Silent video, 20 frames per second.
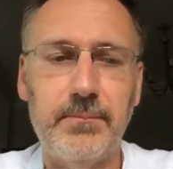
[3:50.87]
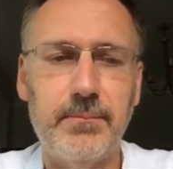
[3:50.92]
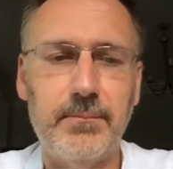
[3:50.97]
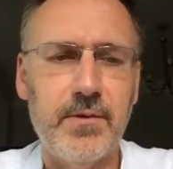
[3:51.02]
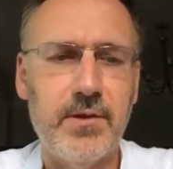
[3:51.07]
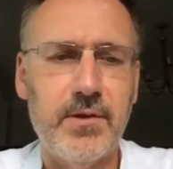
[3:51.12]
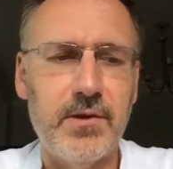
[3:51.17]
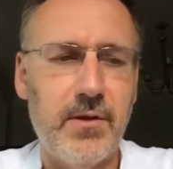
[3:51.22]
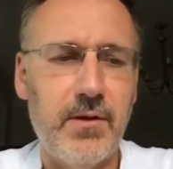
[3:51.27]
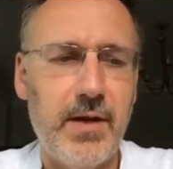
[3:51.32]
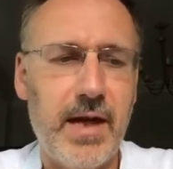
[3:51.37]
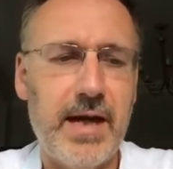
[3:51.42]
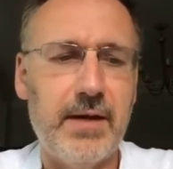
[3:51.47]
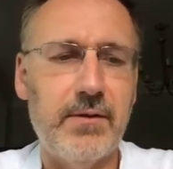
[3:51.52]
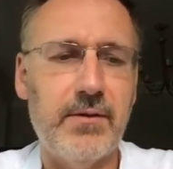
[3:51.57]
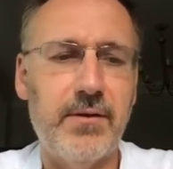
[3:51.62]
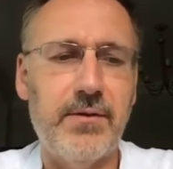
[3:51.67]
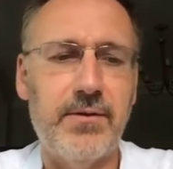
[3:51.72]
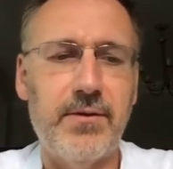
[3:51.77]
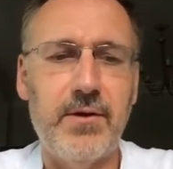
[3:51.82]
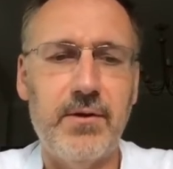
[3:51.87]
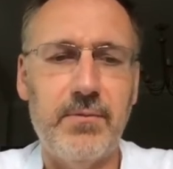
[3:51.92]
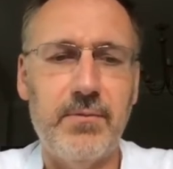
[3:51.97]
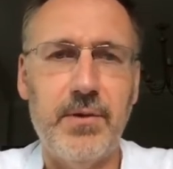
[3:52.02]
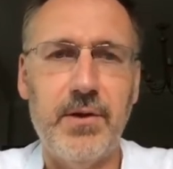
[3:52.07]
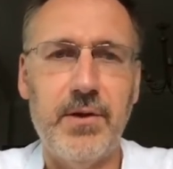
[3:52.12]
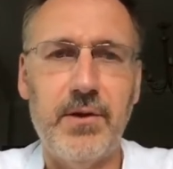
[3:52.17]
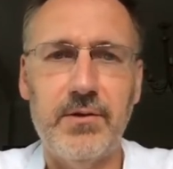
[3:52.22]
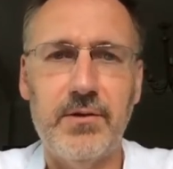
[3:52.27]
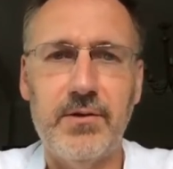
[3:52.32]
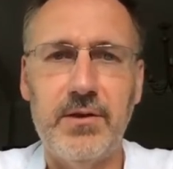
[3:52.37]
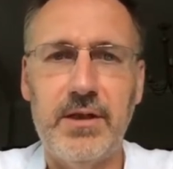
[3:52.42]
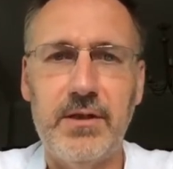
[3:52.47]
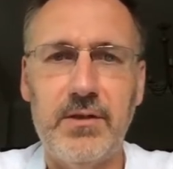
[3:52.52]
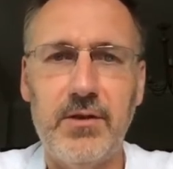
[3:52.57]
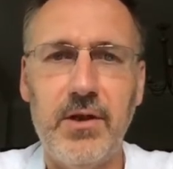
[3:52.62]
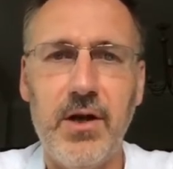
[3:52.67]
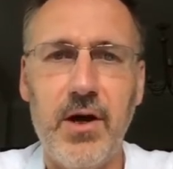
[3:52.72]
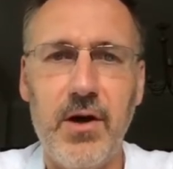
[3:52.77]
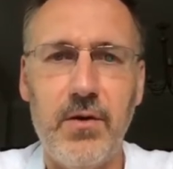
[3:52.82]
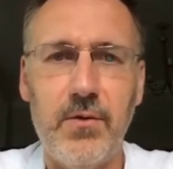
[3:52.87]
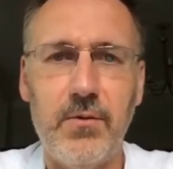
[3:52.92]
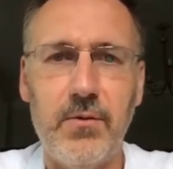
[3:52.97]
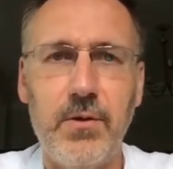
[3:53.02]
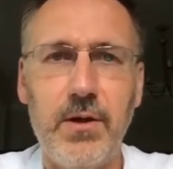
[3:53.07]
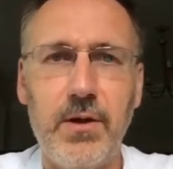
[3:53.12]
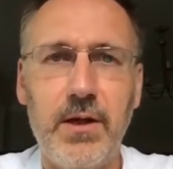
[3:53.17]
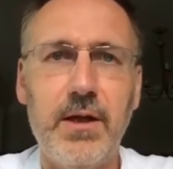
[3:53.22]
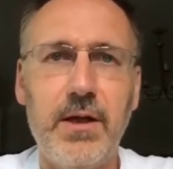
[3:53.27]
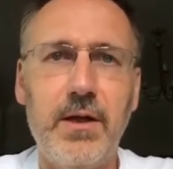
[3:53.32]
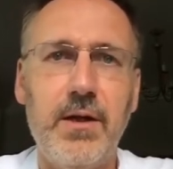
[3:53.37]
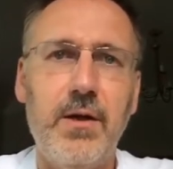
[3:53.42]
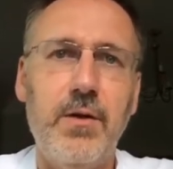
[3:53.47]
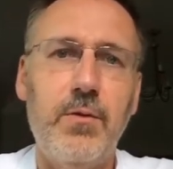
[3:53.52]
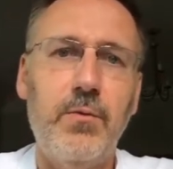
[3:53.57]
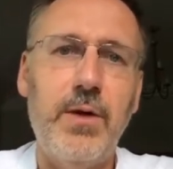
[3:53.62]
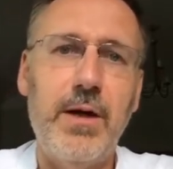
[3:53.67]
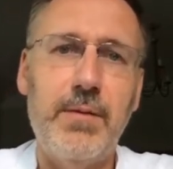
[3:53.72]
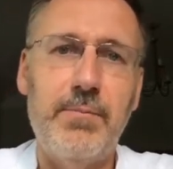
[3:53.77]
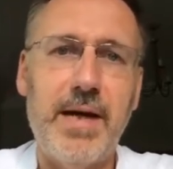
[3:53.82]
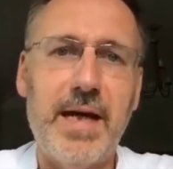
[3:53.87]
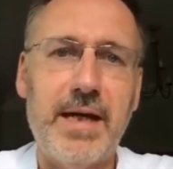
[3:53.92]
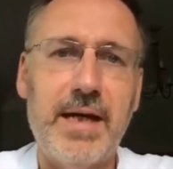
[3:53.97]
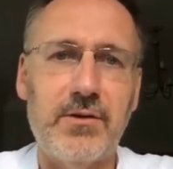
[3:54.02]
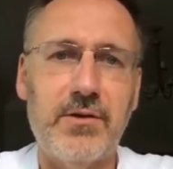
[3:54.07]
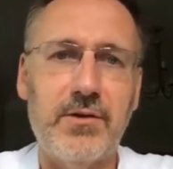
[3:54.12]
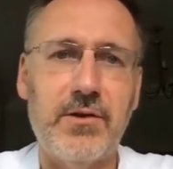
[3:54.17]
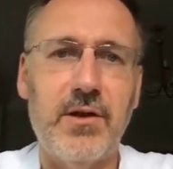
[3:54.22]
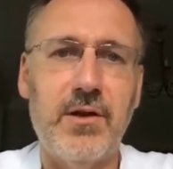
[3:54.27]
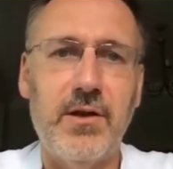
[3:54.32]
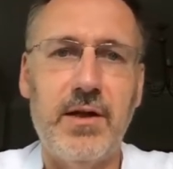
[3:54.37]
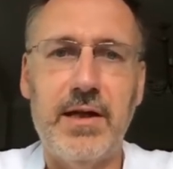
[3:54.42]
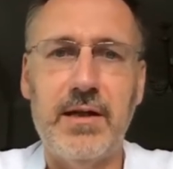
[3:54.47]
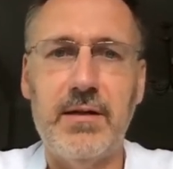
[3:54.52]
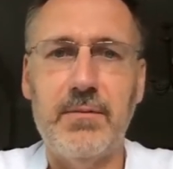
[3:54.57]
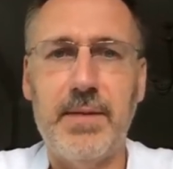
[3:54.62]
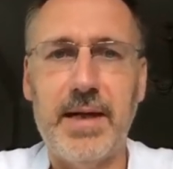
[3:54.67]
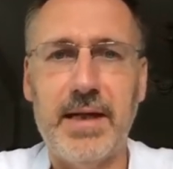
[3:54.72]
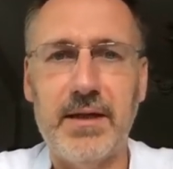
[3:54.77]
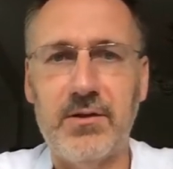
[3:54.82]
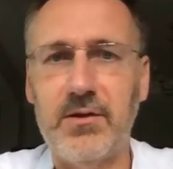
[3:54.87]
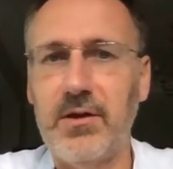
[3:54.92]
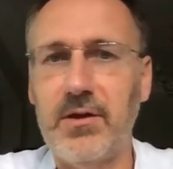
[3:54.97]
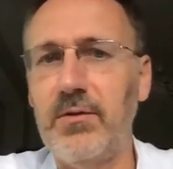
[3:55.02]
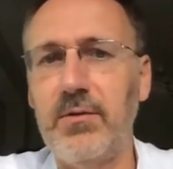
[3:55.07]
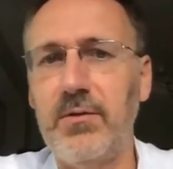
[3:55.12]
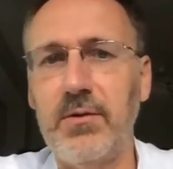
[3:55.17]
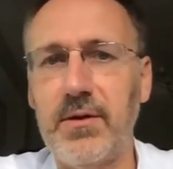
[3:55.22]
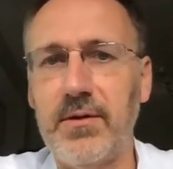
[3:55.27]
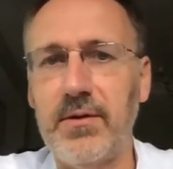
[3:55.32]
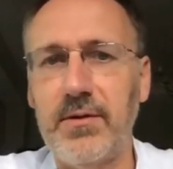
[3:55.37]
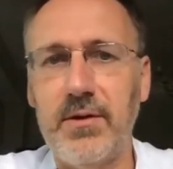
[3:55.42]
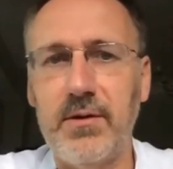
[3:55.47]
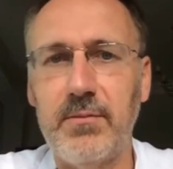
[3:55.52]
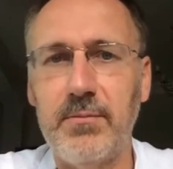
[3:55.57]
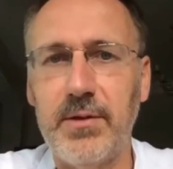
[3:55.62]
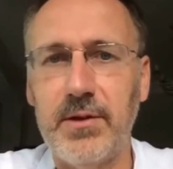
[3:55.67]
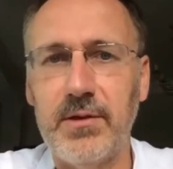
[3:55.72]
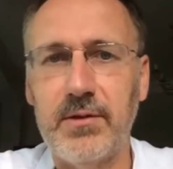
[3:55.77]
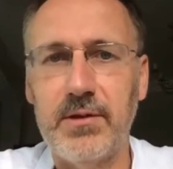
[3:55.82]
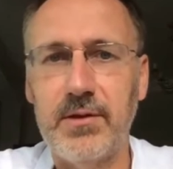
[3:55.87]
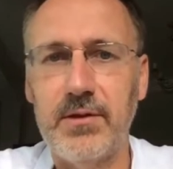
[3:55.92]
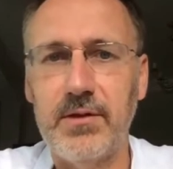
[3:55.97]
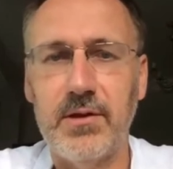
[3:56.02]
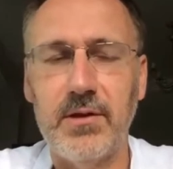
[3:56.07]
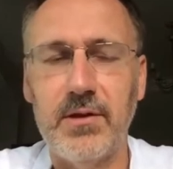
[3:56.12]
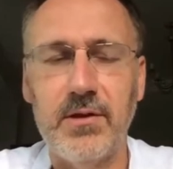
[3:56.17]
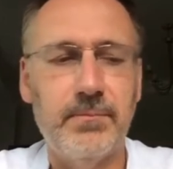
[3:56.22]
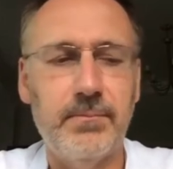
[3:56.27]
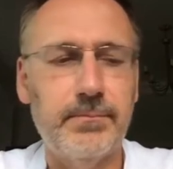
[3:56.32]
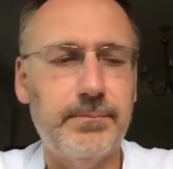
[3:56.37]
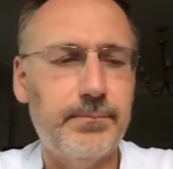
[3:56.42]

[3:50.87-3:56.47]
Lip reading: So how do third parties know where banks are? How do banks know who the third parties are?